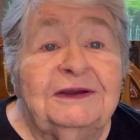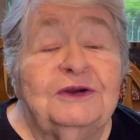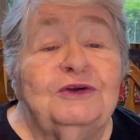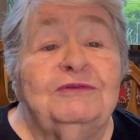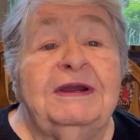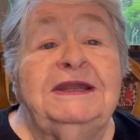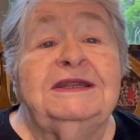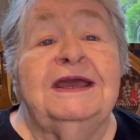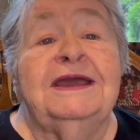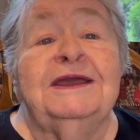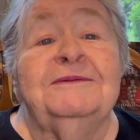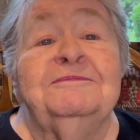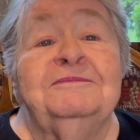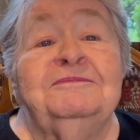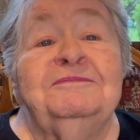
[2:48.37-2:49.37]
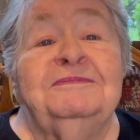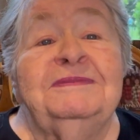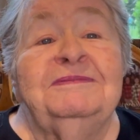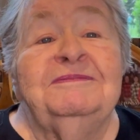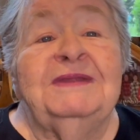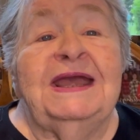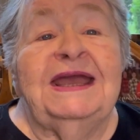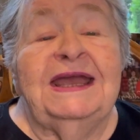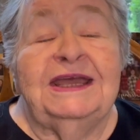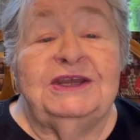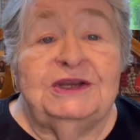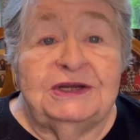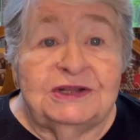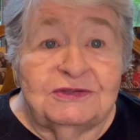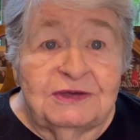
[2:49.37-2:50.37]
Great game. And
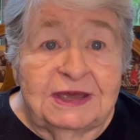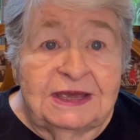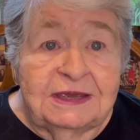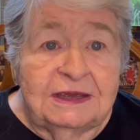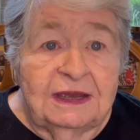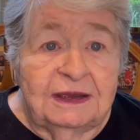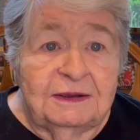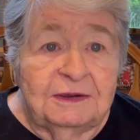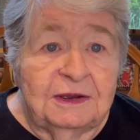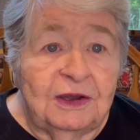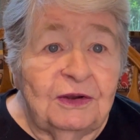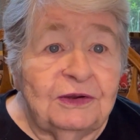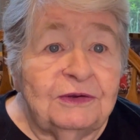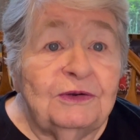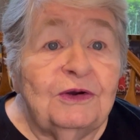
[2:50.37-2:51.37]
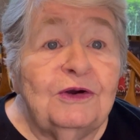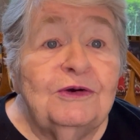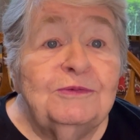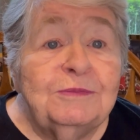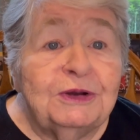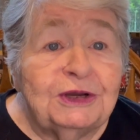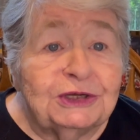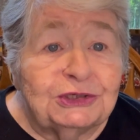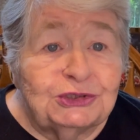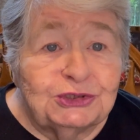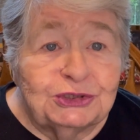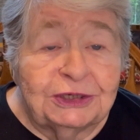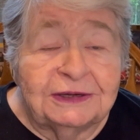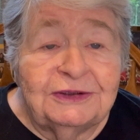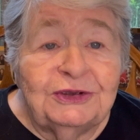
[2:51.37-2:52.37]
it is a
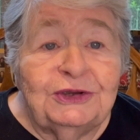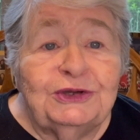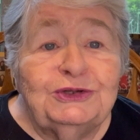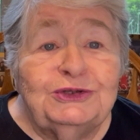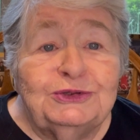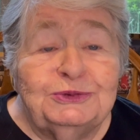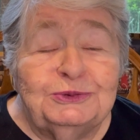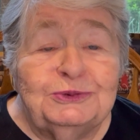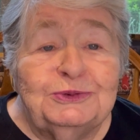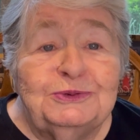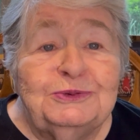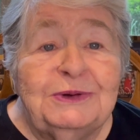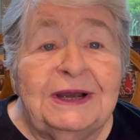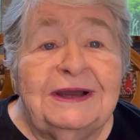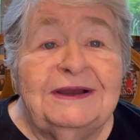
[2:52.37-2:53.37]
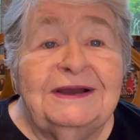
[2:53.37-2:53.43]
homage to